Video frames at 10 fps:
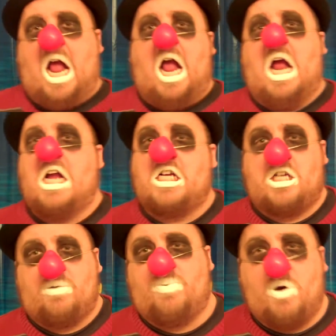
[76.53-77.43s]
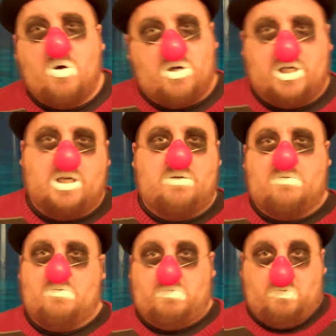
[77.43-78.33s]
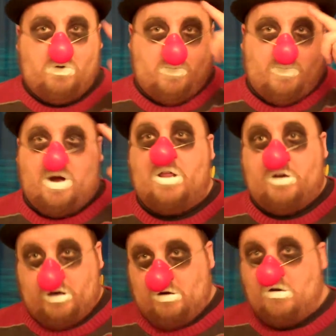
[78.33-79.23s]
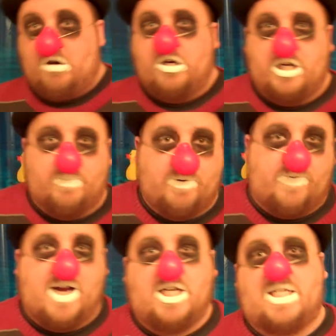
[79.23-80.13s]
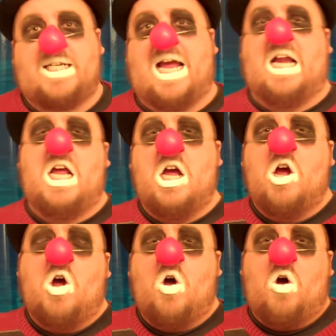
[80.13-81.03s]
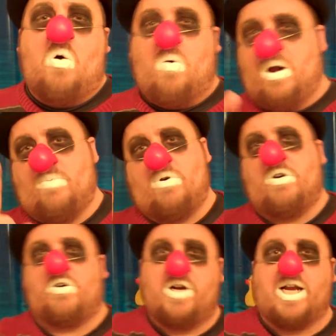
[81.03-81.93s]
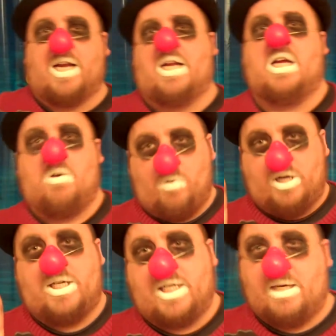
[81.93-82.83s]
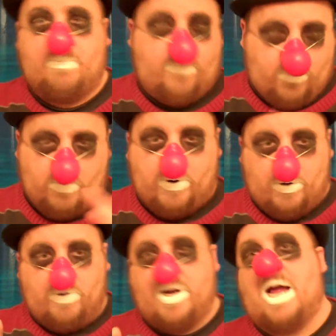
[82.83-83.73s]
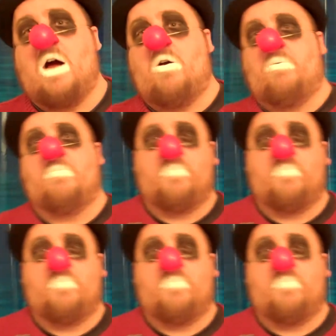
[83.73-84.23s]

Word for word: I suppose it wouldn't bother your lordship if I just had one more drink of whiskey before we go down.